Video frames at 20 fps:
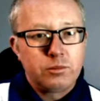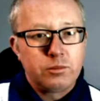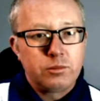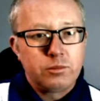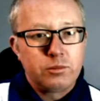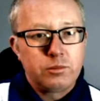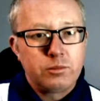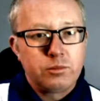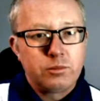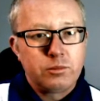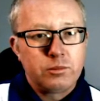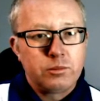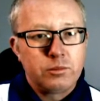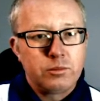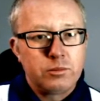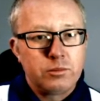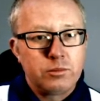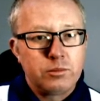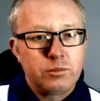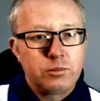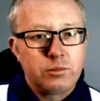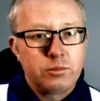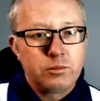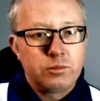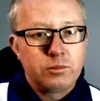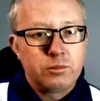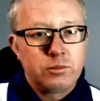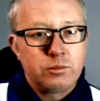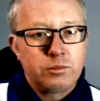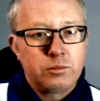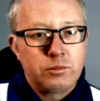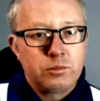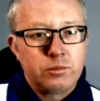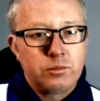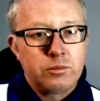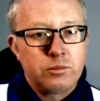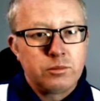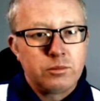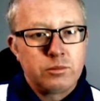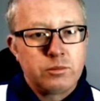
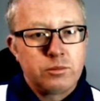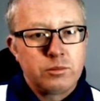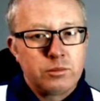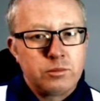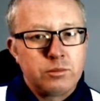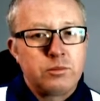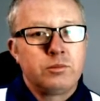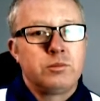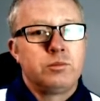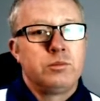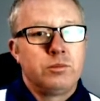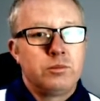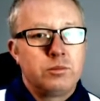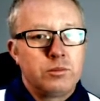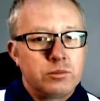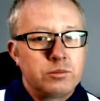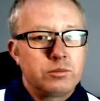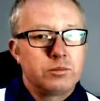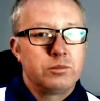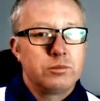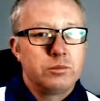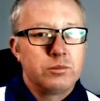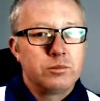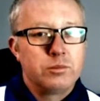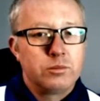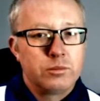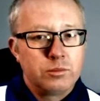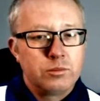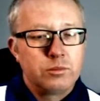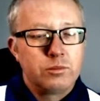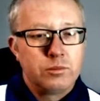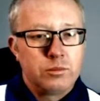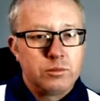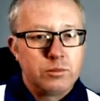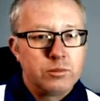This person isn't speaking.